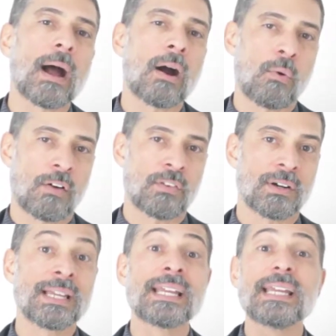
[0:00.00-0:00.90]

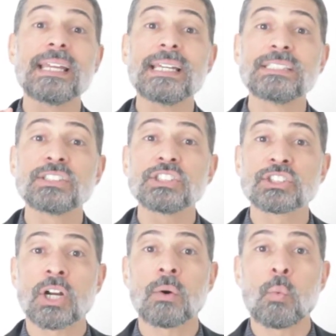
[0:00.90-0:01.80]
however, is to
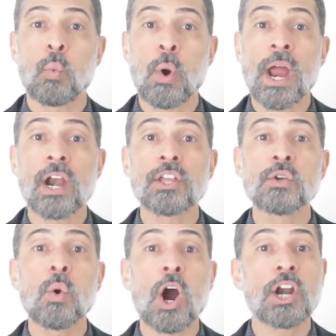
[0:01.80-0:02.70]
start where
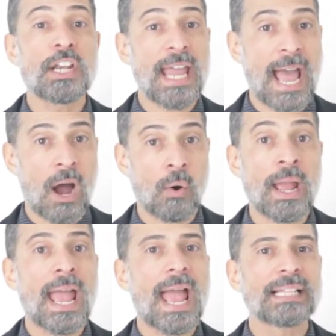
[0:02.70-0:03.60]
you are now
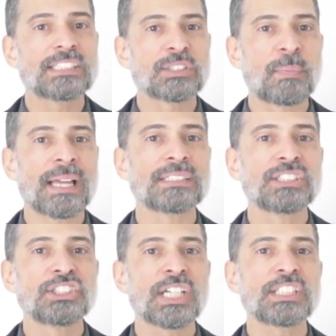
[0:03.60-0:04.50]
and
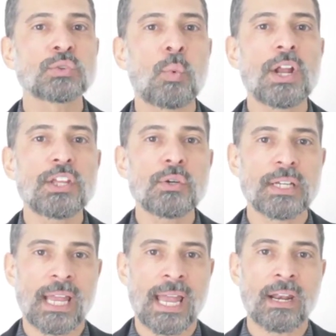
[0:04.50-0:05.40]
spend just what you
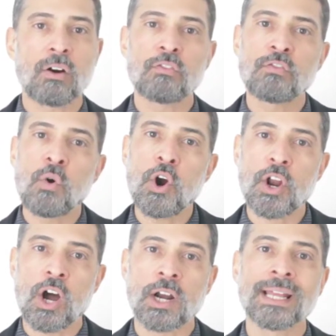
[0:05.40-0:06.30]
can
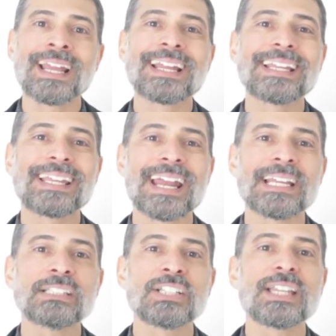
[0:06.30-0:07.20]
afford on
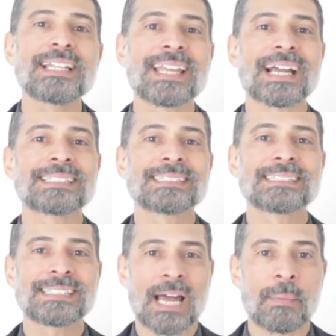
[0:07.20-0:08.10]
getting to the next
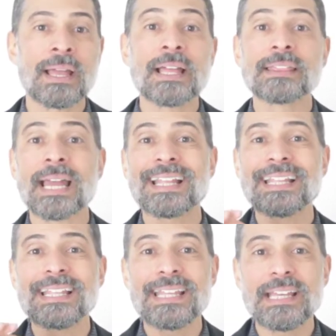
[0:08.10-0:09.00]
step that
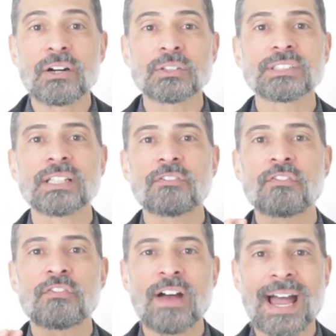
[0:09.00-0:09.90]
yields the
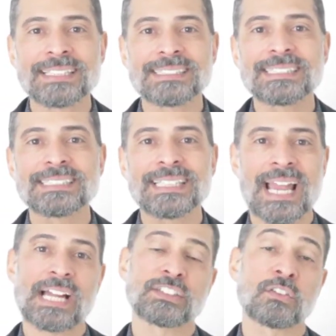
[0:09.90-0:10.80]
fastest
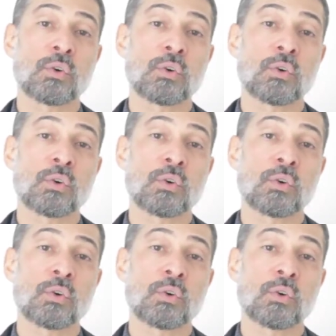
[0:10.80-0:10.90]
cash flow